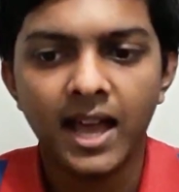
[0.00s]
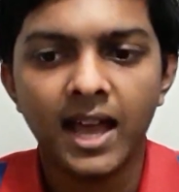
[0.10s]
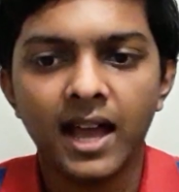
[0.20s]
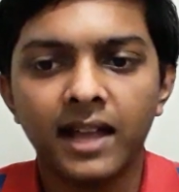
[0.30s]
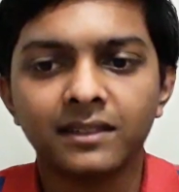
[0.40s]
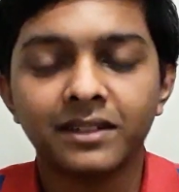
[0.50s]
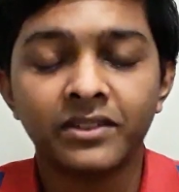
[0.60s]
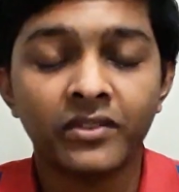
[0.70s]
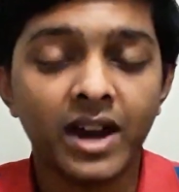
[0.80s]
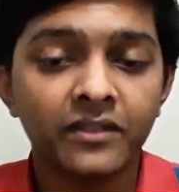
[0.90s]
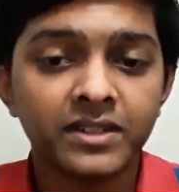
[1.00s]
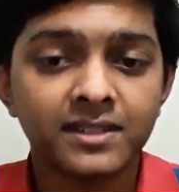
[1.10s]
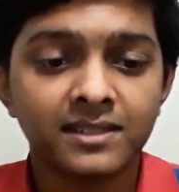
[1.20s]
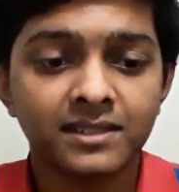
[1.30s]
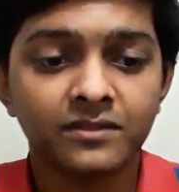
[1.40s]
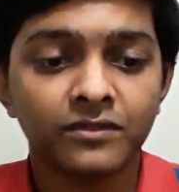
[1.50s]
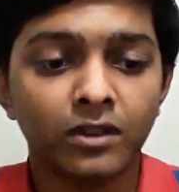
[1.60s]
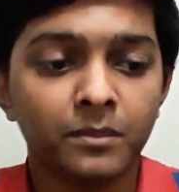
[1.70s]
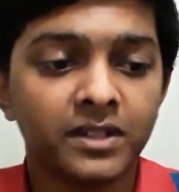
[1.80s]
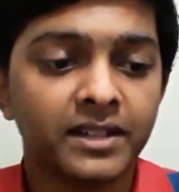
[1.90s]
and the travis
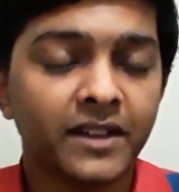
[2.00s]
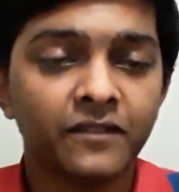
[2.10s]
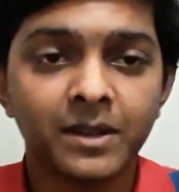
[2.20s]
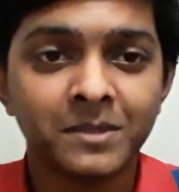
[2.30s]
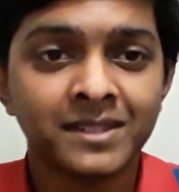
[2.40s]
from the dev tip